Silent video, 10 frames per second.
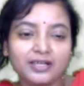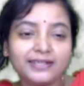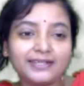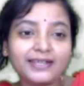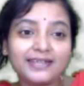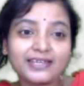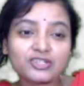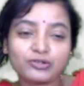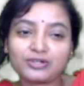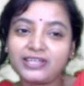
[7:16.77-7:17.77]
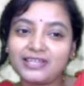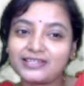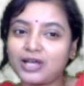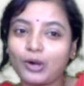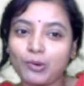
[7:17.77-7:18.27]
The next story is
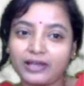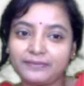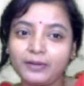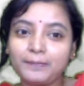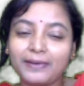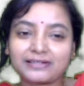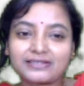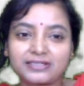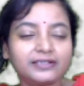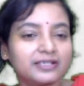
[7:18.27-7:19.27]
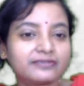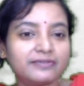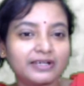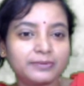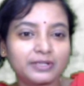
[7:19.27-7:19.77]
the wife of Bath's Tale. It is
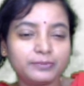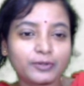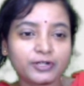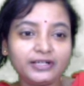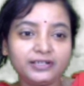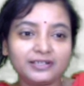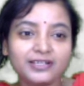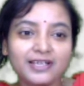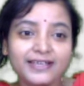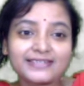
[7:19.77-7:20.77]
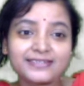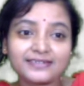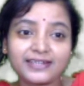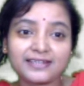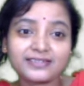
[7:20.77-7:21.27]
very, very important. She
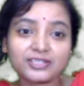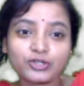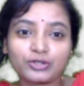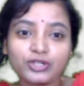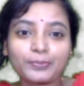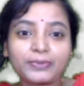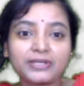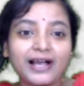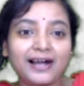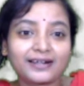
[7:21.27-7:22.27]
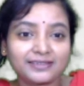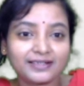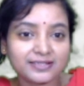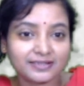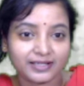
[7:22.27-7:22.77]
tells the story of King
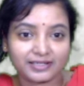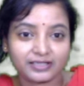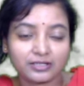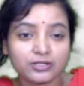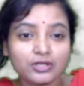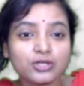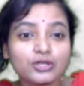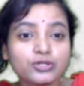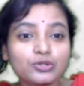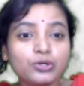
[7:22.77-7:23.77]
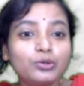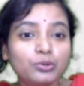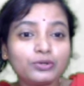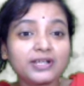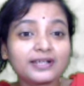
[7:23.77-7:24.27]
Arthur's Knight. So
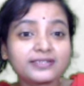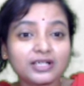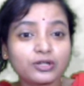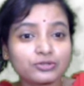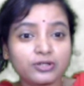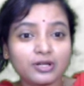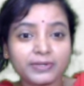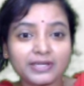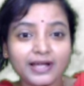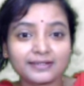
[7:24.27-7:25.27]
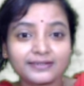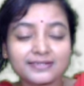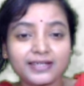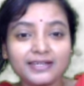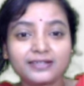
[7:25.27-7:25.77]
who tells the story of King
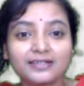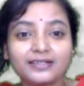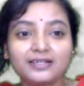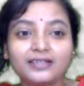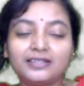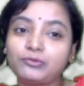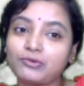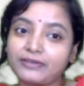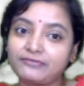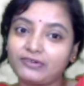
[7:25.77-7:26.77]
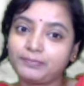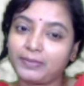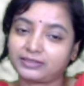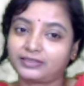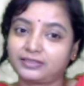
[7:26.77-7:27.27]
Arthur's Knight? The wife of
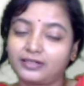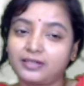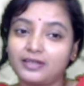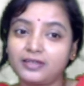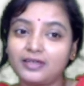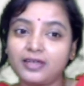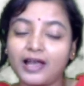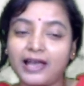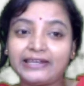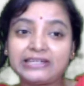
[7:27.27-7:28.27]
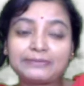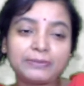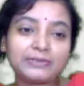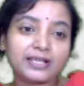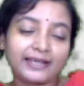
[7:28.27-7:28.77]
Bath. And it may
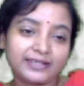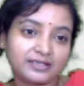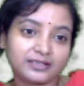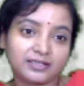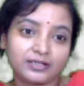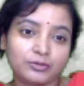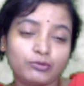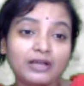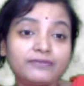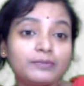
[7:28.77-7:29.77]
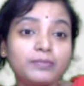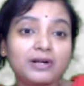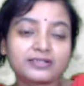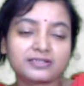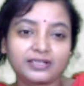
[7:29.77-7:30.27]
be the wife of
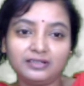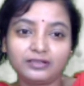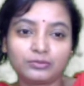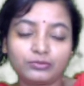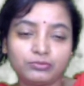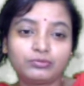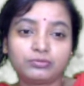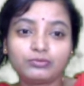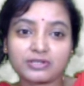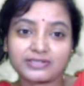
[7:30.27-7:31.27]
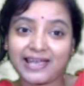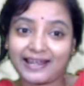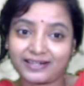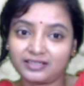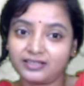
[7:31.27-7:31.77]
Bath's Tale, who was the
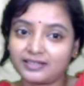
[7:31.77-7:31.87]
character,